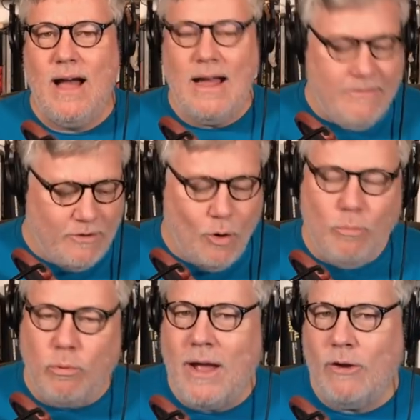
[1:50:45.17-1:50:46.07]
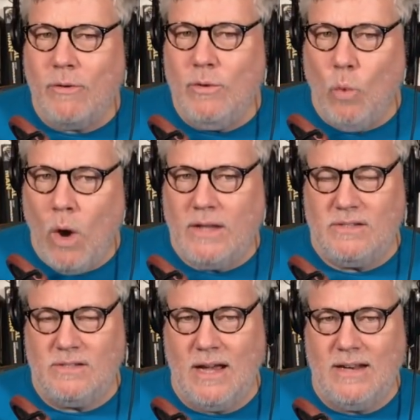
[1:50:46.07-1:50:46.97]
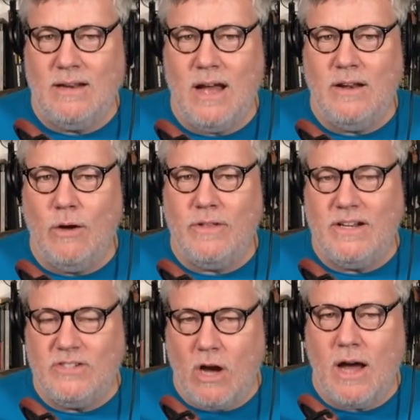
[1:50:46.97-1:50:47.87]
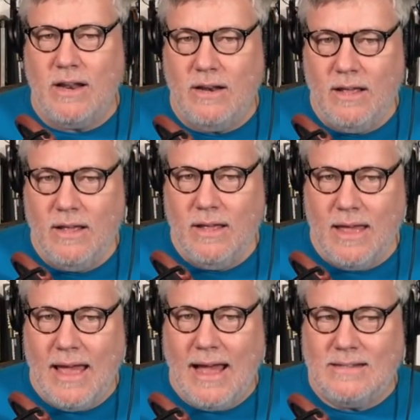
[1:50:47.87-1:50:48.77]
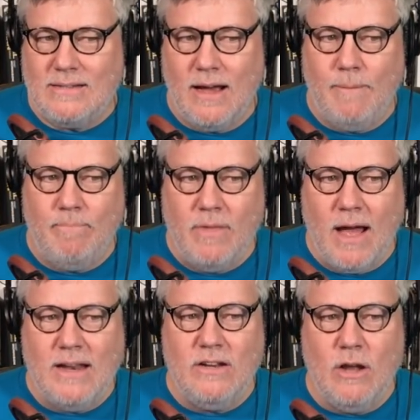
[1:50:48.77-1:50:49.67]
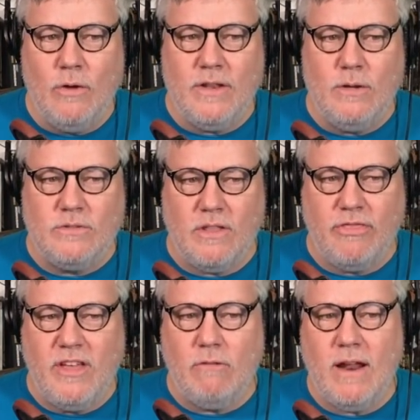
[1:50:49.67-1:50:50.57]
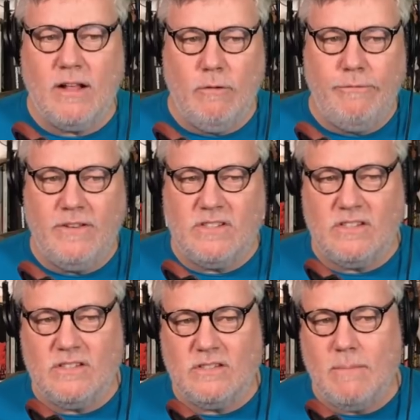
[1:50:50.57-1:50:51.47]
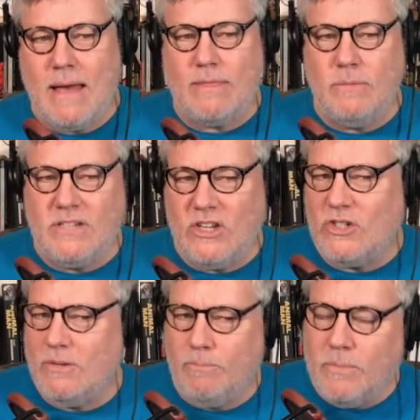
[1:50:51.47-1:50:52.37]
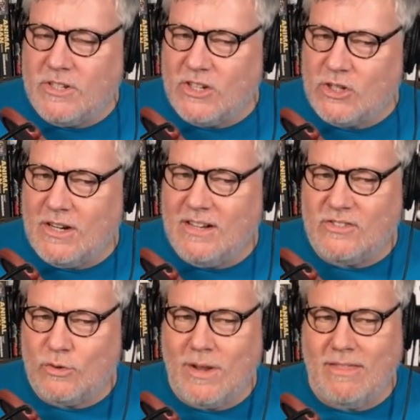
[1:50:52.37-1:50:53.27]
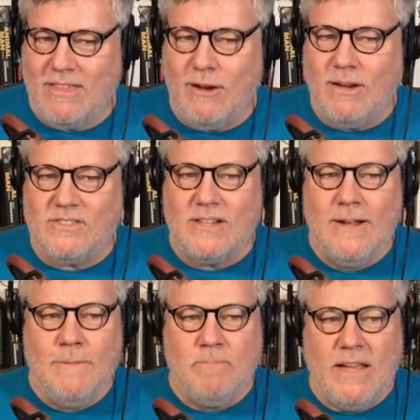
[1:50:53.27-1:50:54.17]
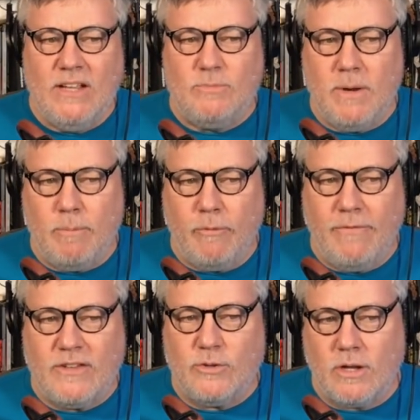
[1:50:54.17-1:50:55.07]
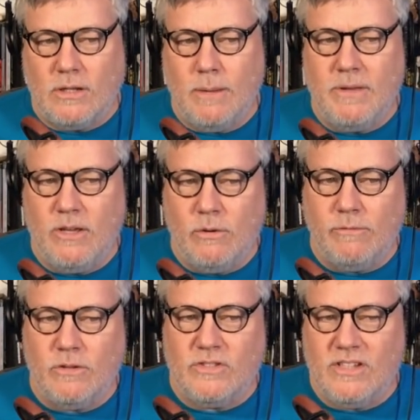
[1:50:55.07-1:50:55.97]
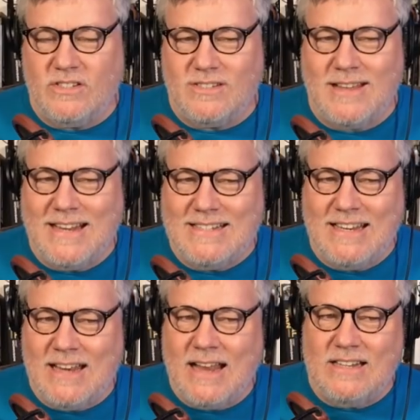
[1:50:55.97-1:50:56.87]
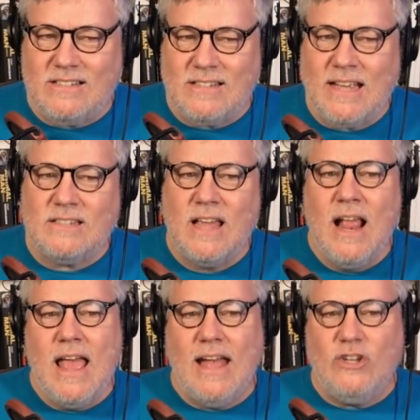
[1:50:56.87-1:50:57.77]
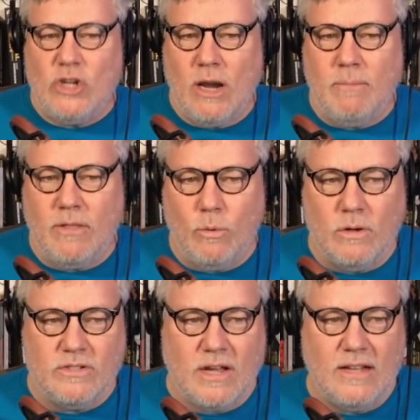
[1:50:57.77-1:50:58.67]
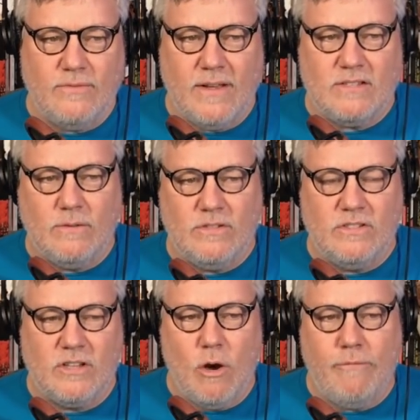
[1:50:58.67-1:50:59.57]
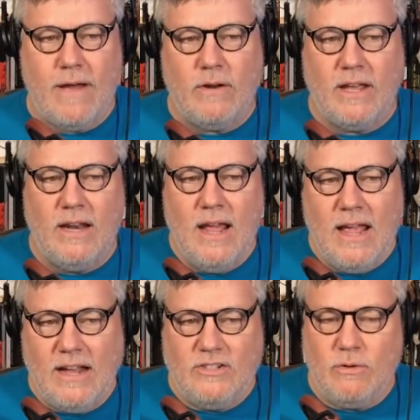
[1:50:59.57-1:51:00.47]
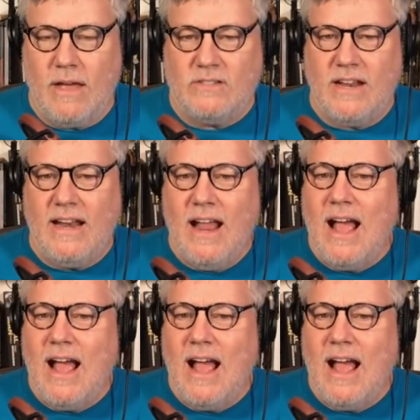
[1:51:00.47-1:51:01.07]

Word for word: I didn't even know who Brian Greene was. I did not know that he taught it at um, I didn't know that he was a theoretical physicist, a mathematician, mathematician, and a string theorist. He's been a professor at Columbia University since 1996 and chairman of the World Science Festival since co-founding it in 2008.